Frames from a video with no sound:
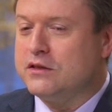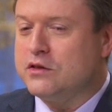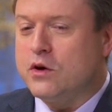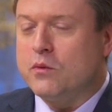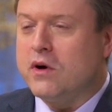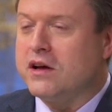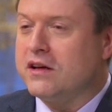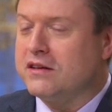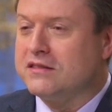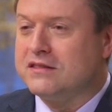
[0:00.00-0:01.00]
don't want
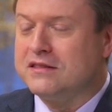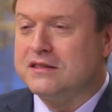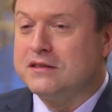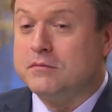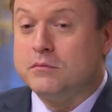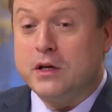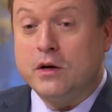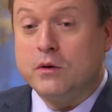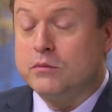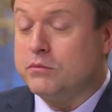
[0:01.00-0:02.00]
to, you
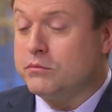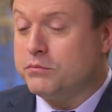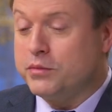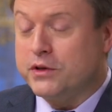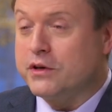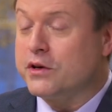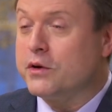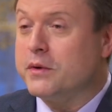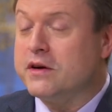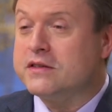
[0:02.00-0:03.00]
know, put their
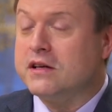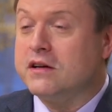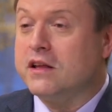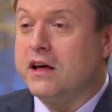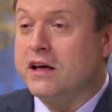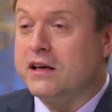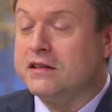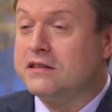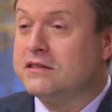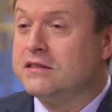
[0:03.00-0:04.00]
careers on a
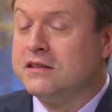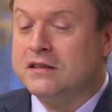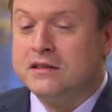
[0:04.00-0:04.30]
line,